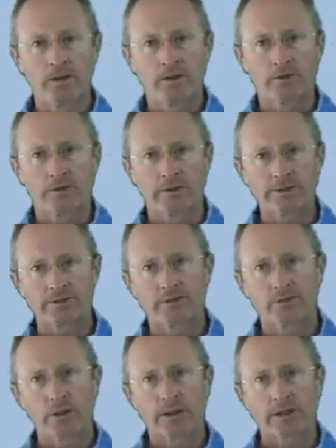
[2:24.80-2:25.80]
So let's
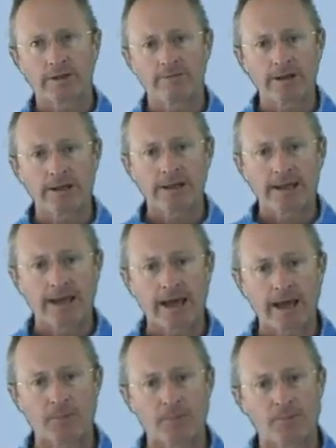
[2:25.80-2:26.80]
just quickly
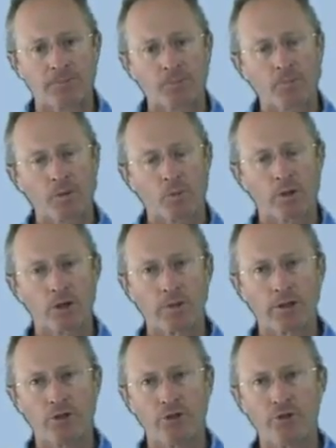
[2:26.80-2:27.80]
recap. We're going to
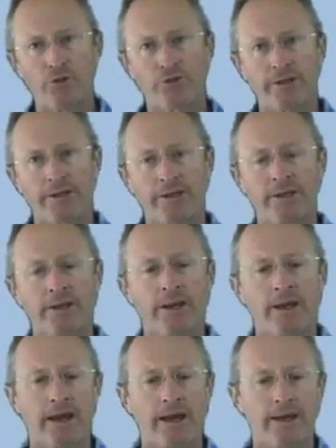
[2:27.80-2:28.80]
be using
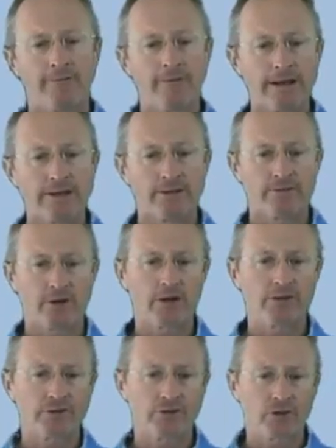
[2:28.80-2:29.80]
a range of
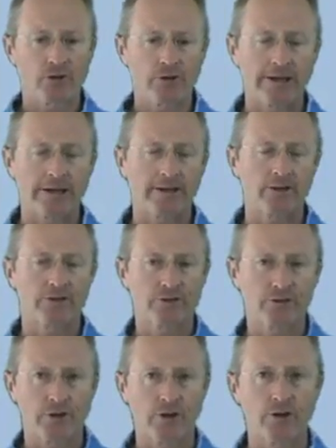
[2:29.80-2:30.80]
isotonic,
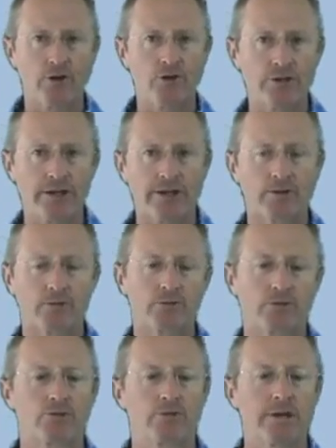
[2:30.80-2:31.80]
slow, gentle
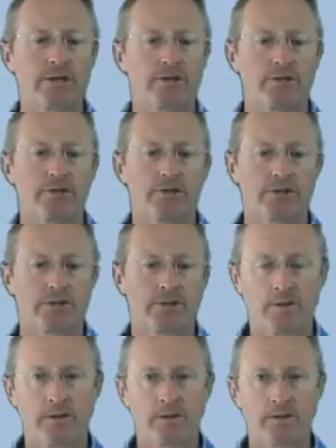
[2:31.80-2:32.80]
stretches.
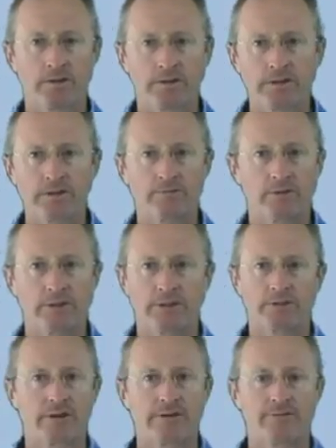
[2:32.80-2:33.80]
These are really
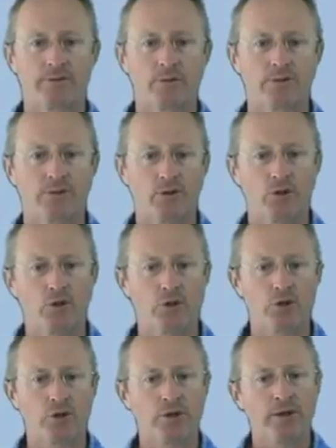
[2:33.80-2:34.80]
straightforward to
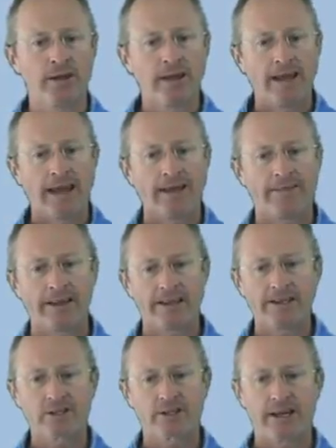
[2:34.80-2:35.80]
learn, and they
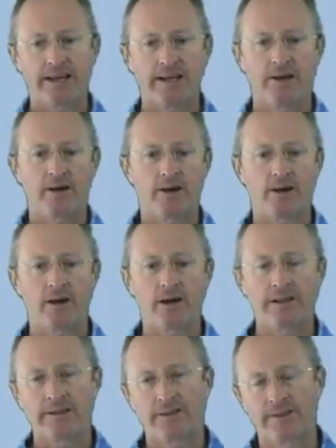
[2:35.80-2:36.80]
initiate a
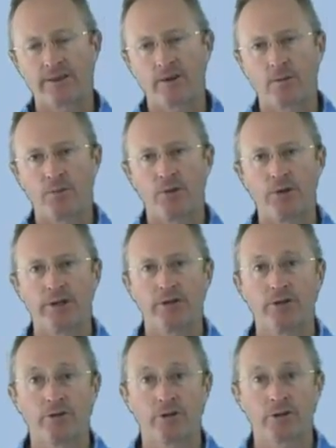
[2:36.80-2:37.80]
highly therapeutic
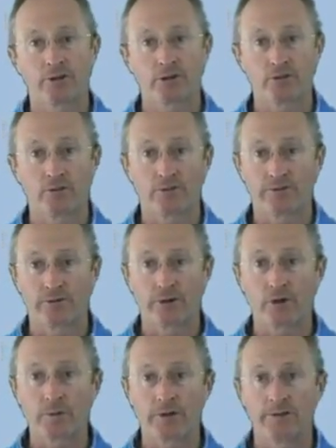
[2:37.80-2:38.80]
neurological
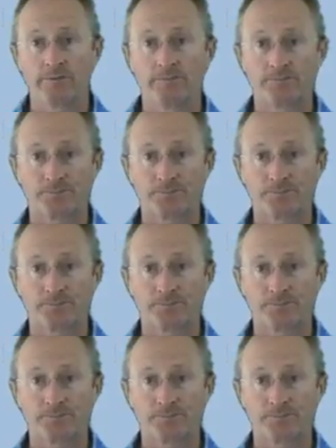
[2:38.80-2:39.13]
phenomenon